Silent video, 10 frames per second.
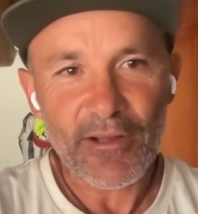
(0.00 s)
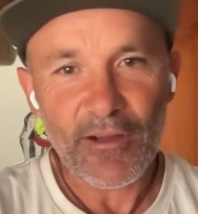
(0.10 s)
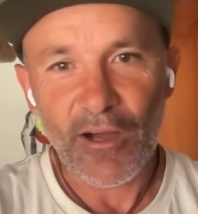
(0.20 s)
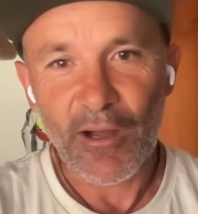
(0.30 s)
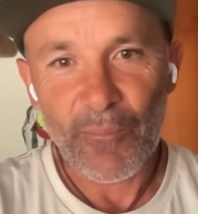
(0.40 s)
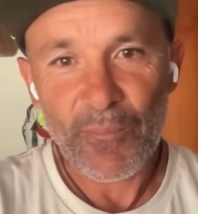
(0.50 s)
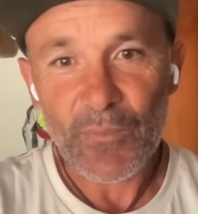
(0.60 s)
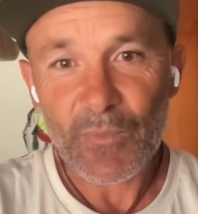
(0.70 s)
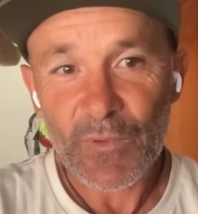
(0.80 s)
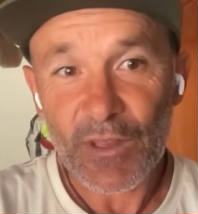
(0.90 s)

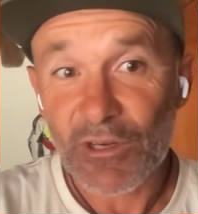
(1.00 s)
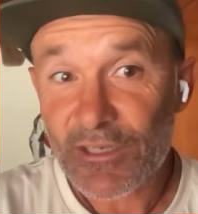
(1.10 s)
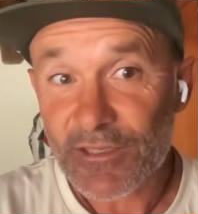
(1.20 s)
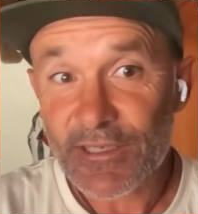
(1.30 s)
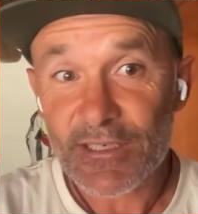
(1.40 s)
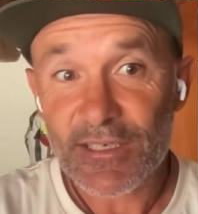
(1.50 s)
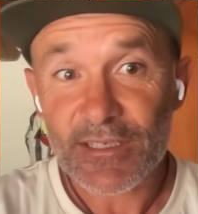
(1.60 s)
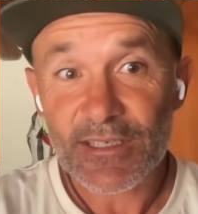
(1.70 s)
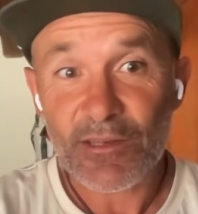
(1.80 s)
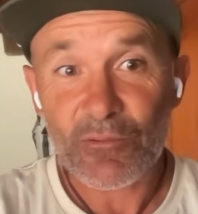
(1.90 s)
there is
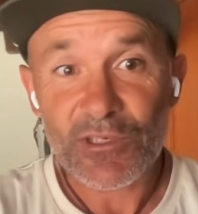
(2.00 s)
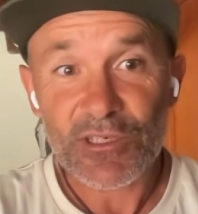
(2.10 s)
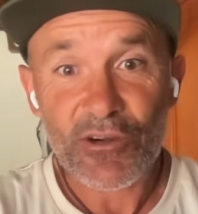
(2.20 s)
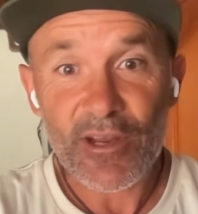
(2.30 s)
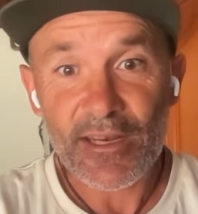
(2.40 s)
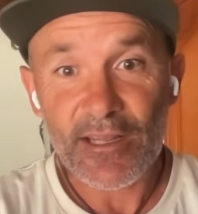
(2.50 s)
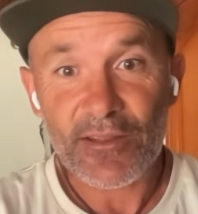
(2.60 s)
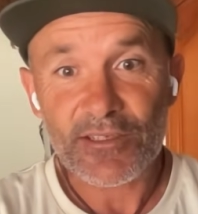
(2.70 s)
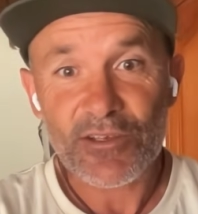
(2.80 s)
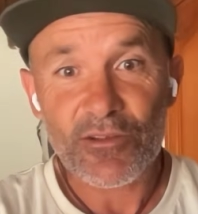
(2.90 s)
consistency, which is great, and
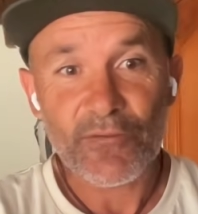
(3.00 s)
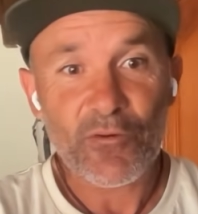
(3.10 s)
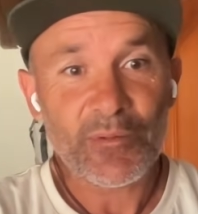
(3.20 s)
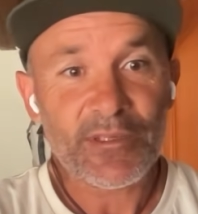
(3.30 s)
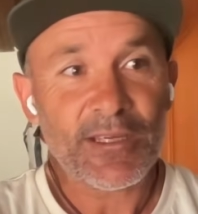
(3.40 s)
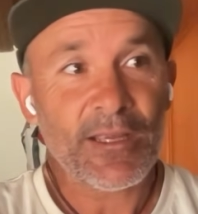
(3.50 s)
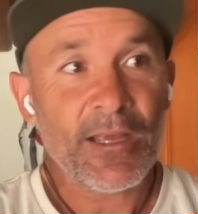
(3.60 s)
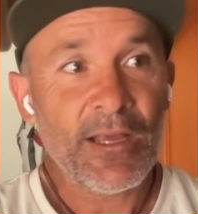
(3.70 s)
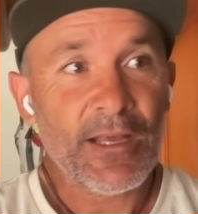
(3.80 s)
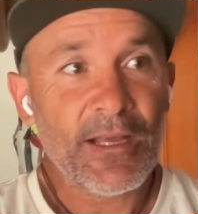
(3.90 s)
there's uniformity.
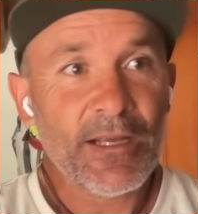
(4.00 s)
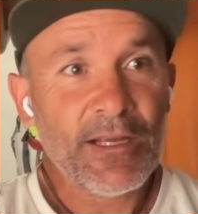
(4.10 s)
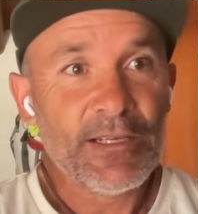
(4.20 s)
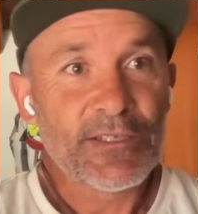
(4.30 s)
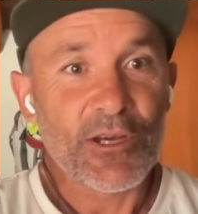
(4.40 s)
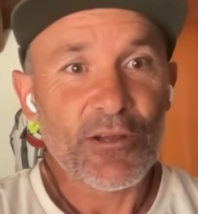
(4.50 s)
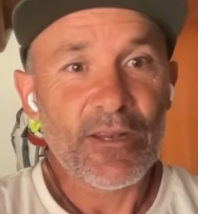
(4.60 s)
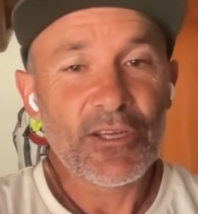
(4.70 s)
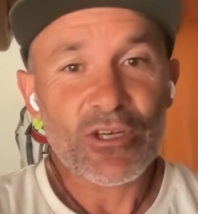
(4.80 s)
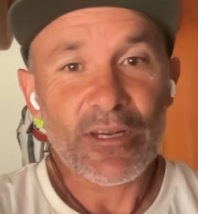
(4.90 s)
So
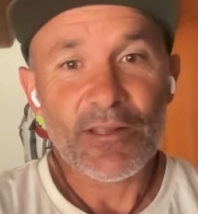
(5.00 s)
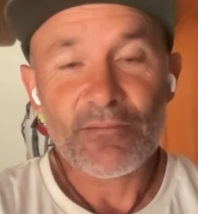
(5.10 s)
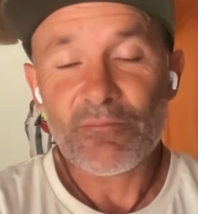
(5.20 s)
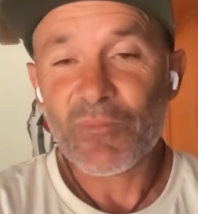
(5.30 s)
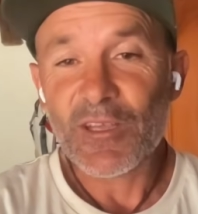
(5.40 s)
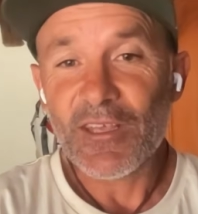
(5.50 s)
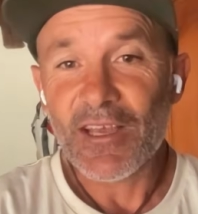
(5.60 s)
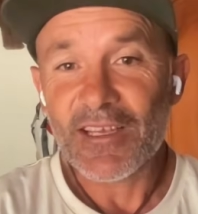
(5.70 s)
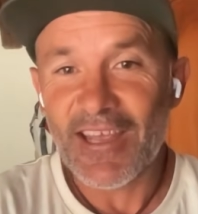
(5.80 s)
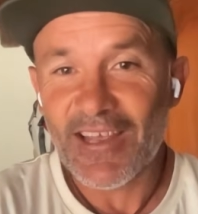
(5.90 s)
literally, Pinky
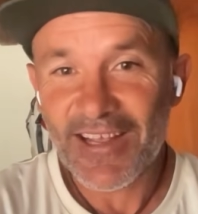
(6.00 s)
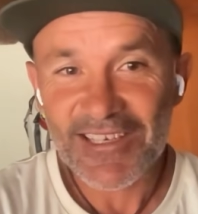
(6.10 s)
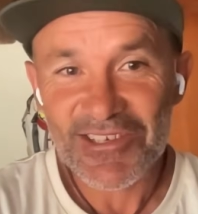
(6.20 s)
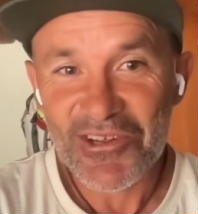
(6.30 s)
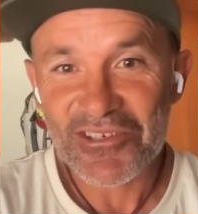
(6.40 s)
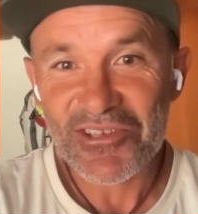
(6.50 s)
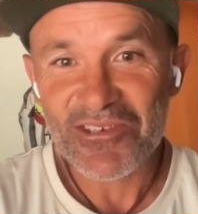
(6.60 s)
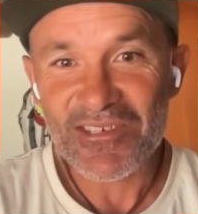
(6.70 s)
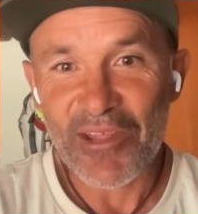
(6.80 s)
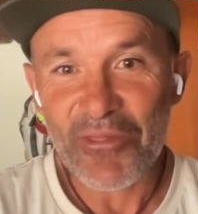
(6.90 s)
has, has no
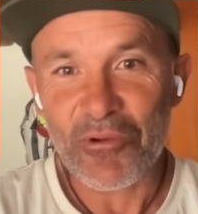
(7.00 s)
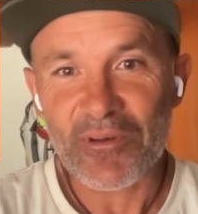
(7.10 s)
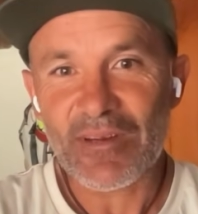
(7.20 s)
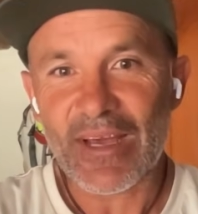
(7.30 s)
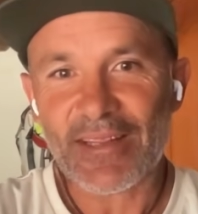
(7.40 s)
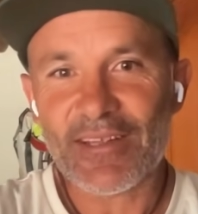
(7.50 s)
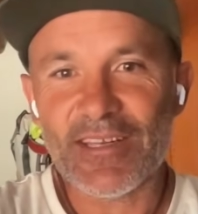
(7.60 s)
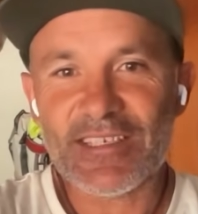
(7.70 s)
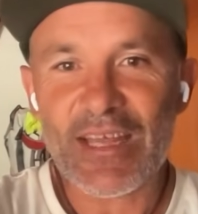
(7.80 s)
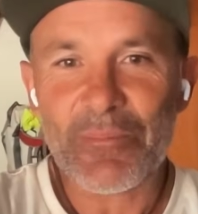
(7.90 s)
excuses. I thought, like, did he
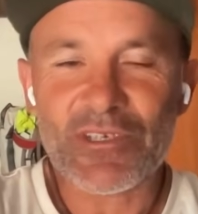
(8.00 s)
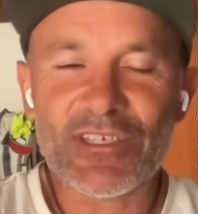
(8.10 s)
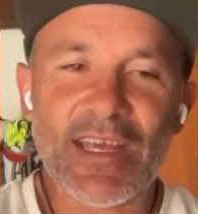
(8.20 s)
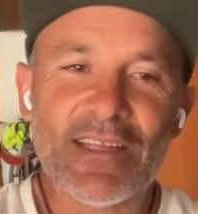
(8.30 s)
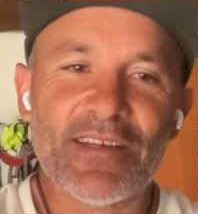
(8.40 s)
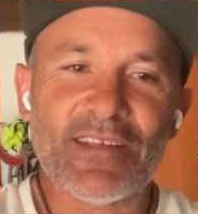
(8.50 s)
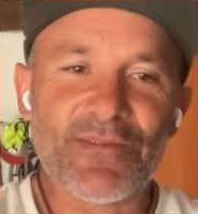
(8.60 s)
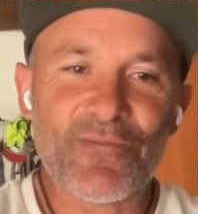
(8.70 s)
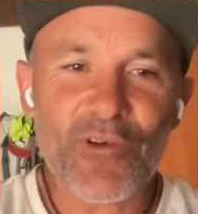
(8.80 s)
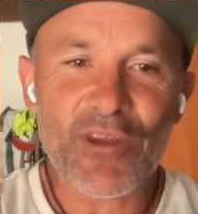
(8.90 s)
snap a chain? Did his
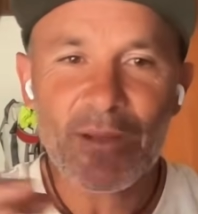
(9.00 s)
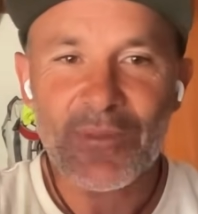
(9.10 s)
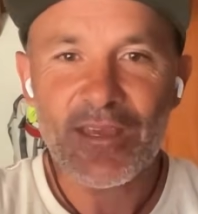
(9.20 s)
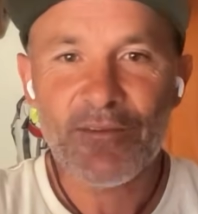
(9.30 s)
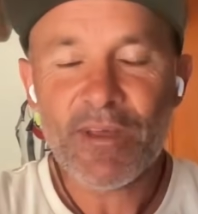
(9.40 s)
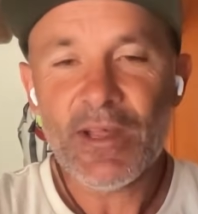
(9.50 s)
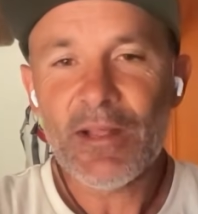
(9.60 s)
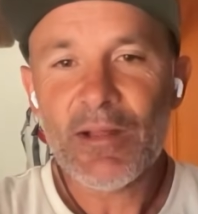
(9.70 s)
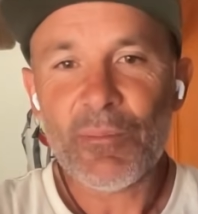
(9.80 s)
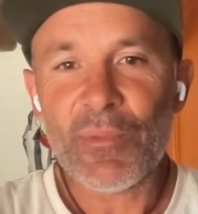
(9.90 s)
free hub give?
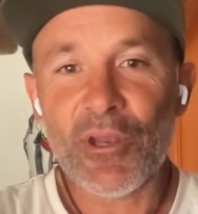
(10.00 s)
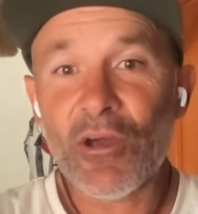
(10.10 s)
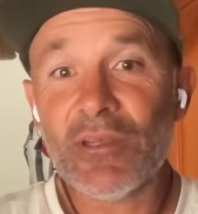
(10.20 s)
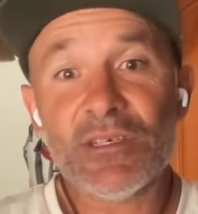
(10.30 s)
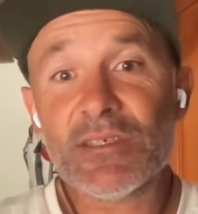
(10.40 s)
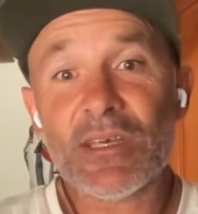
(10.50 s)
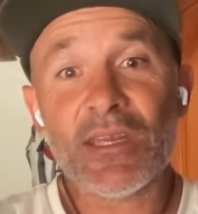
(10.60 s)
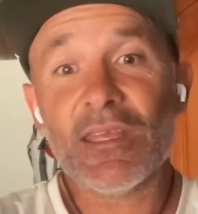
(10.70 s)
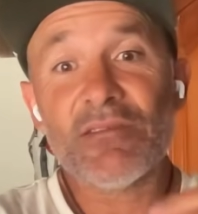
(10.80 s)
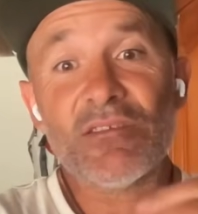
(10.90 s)
But no, he just said
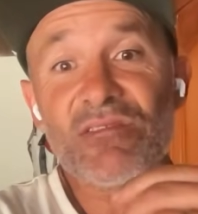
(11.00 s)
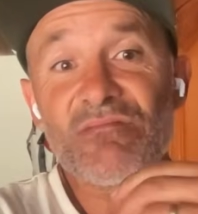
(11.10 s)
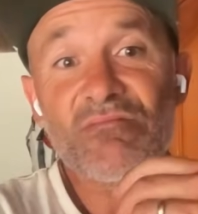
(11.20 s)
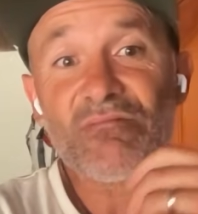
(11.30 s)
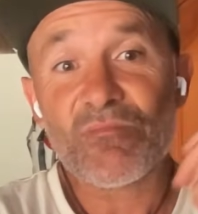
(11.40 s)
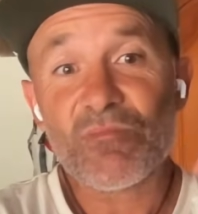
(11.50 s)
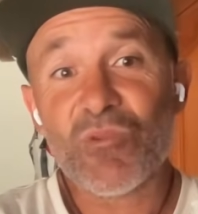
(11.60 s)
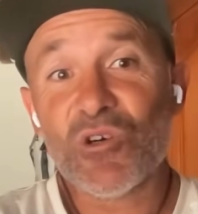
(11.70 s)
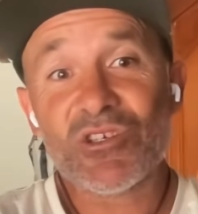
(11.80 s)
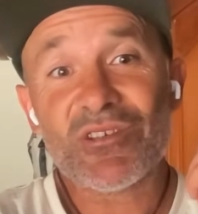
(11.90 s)
he just pushed